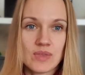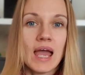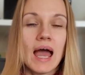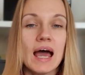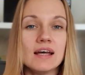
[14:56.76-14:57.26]

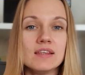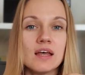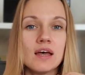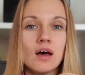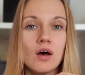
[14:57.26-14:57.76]
And
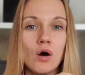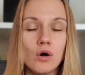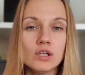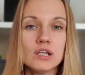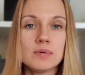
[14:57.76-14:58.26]

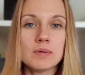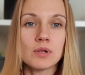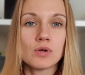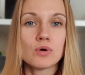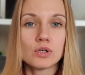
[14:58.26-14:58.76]
only people
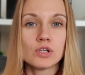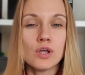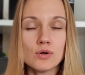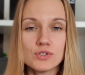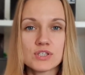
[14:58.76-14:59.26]
who are going to
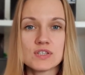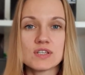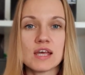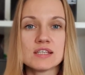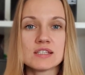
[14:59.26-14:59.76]
notice
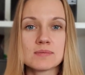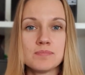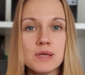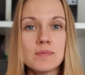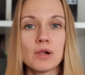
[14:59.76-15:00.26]
it is
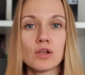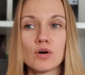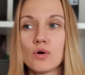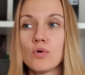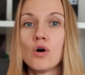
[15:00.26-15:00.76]
people
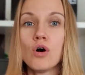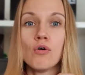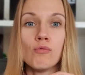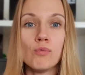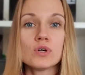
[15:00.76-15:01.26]
who
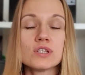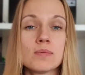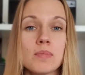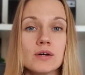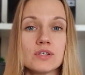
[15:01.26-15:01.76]
worried
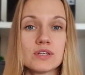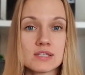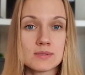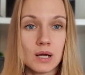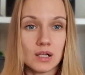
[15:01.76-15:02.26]
about it as well.